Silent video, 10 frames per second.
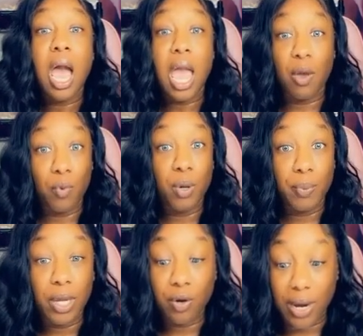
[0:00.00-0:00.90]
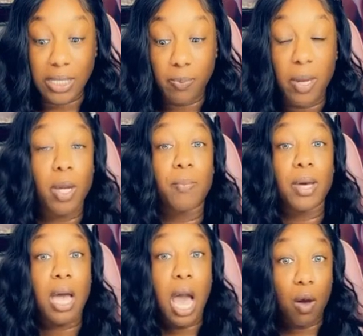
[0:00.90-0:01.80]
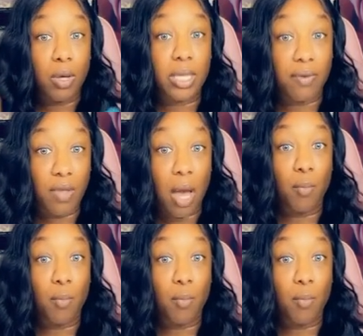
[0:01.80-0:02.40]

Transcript: It will be a grace period, but I will give y'all